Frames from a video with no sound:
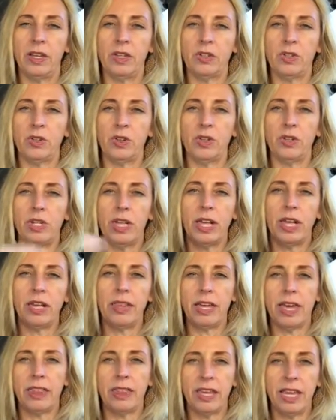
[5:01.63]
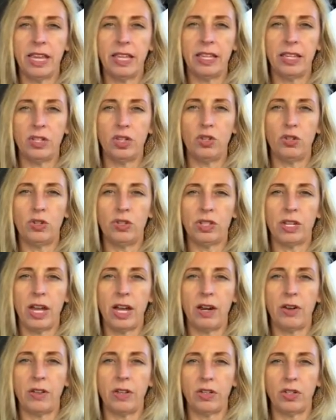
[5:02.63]
So you're taking that thing that you
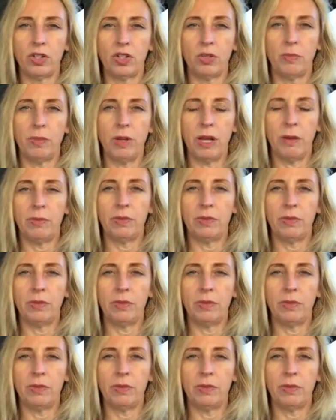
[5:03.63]
desire that should be